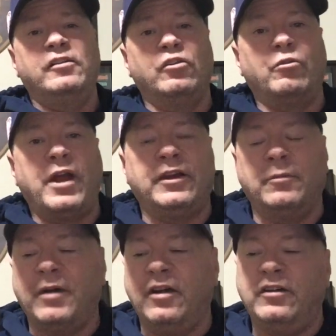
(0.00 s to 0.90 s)
little rant
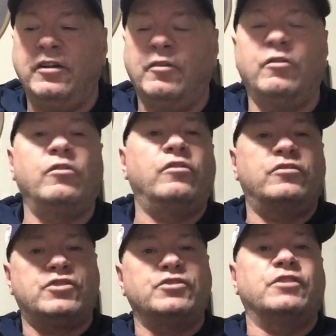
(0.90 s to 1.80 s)
about you know
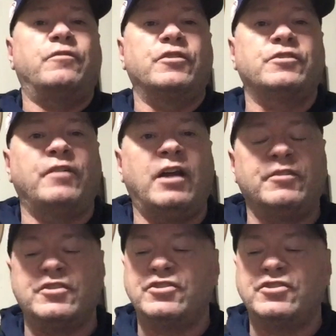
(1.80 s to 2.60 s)
searching for the survivors,